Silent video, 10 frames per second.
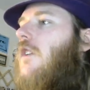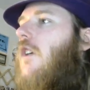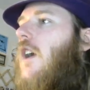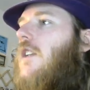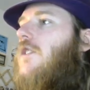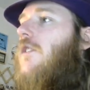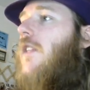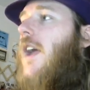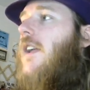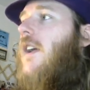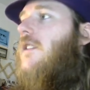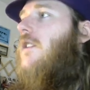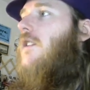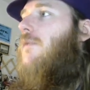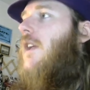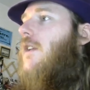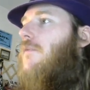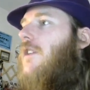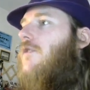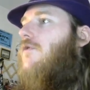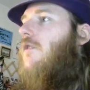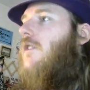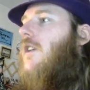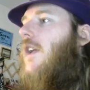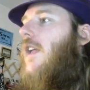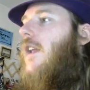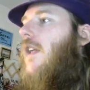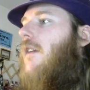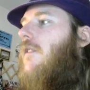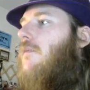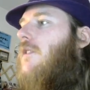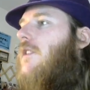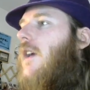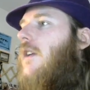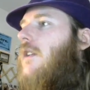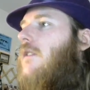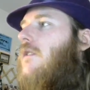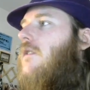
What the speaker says: Alright, so that guy's going to be enemy controlled. I can't have him attacking.